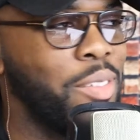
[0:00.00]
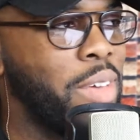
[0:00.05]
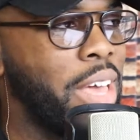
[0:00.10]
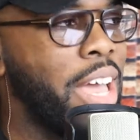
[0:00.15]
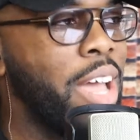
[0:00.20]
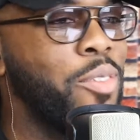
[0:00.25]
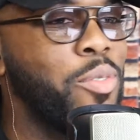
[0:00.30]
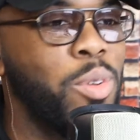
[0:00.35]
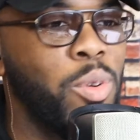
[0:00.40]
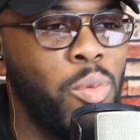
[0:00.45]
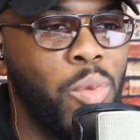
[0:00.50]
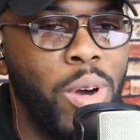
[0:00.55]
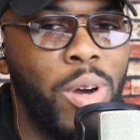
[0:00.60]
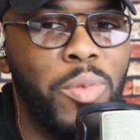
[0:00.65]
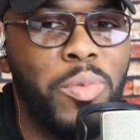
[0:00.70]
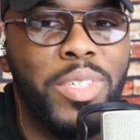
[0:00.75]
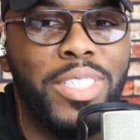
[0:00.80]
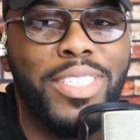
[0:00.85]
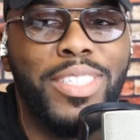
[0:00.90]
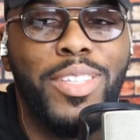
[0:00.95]

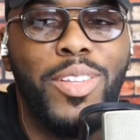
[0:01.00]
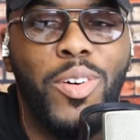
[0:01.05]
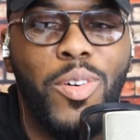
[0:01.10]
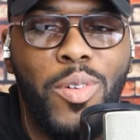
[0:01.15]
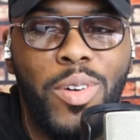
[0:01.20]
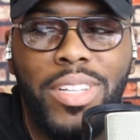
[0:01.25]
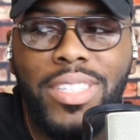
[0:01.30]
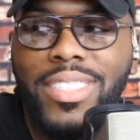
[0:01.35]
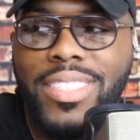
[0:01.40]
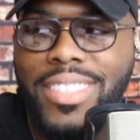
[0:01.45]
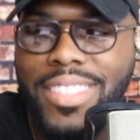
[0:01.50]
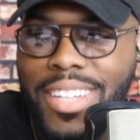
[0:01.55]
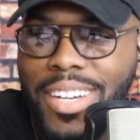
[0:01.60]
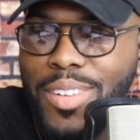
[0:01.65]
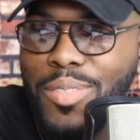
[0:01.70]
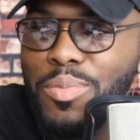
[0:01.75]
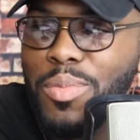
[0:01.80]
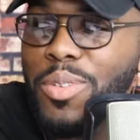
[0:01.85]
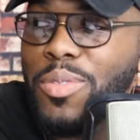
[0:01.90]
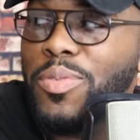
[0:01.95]
Everyone was knowing
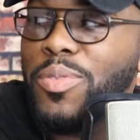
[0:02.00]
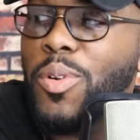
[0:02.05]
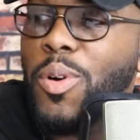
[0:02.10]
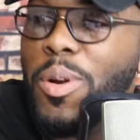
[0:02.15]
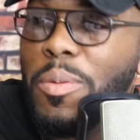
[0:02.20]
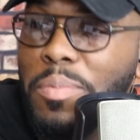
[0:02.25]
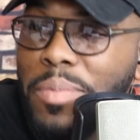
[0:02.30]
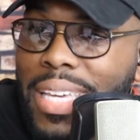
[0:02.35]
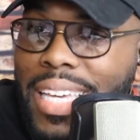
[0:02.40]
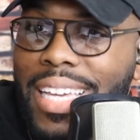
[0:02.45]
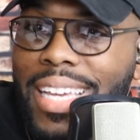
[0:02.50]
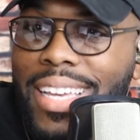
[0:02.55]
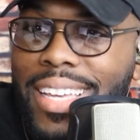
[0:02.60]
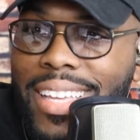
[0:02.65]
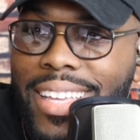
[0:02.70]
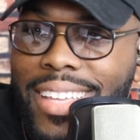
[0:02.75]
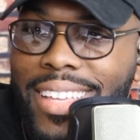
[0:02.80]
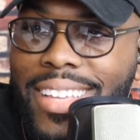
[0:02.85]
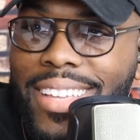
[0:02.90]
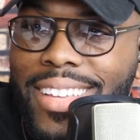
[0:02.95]
stuff before
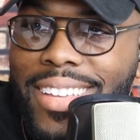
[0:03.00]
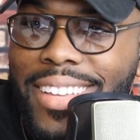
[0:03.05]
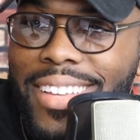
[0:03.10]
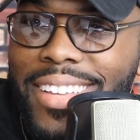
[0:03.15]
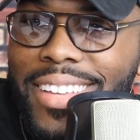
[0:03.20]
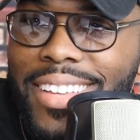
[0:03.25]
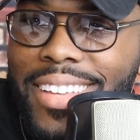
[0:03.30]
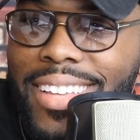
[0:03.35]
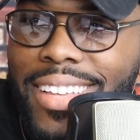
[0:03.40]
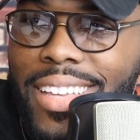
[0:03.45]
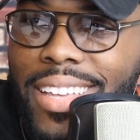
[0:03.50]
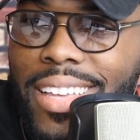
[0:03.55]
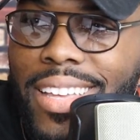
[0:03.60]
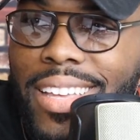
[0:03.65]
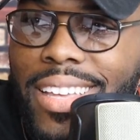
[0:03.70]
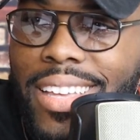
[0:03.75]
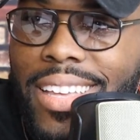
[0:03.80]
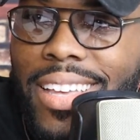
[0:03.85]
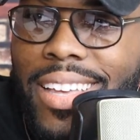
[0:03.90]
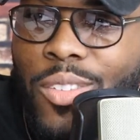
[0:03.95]
me.
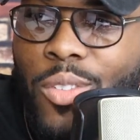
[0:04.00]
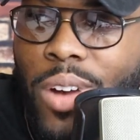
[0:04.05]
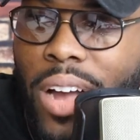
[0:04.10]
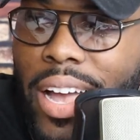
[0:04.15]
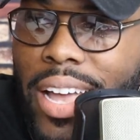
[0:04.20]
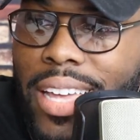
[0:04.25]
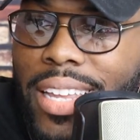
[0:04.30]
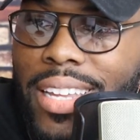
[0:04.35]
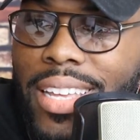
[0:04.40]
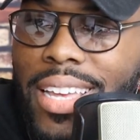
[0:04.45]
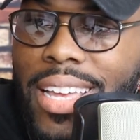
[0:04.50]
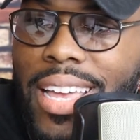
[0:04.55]
Right?